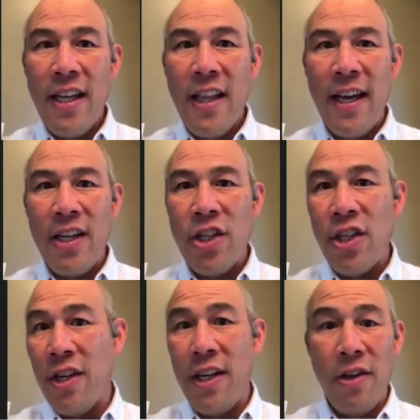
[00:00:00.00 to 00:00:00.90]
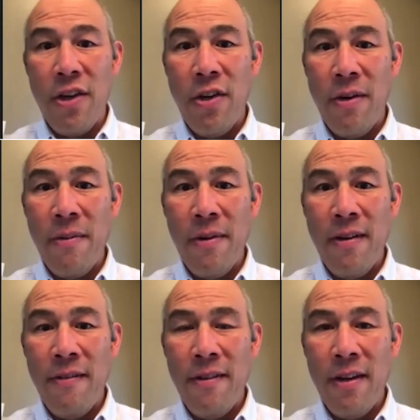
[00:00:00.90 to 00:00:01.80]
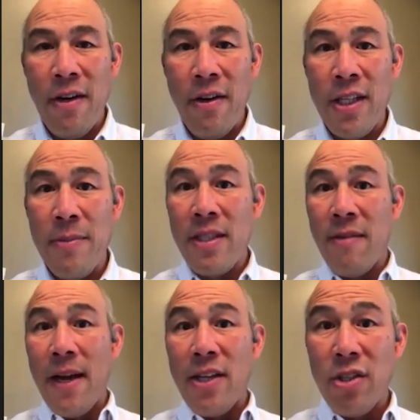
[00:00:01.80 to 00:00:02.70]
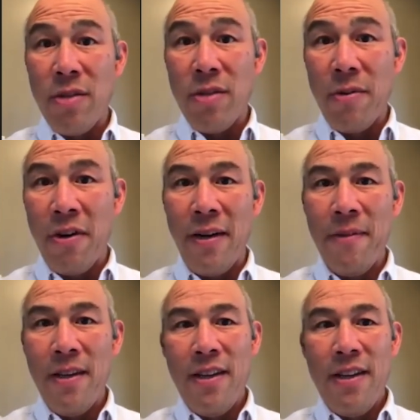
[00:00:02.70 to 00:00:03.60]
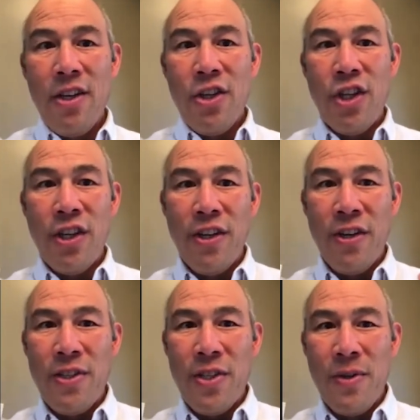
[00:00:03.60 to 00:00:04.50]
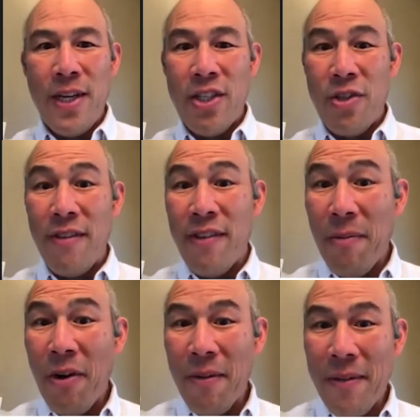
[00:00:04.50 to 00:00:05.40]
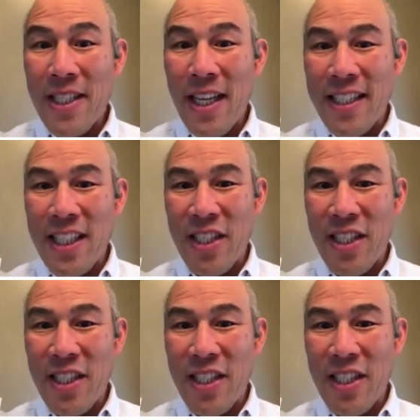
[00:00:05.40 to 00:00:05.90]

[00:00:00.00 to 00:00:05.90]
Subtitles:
that she could either go to a expensive master's program, she could go to a certificate program that's a lot less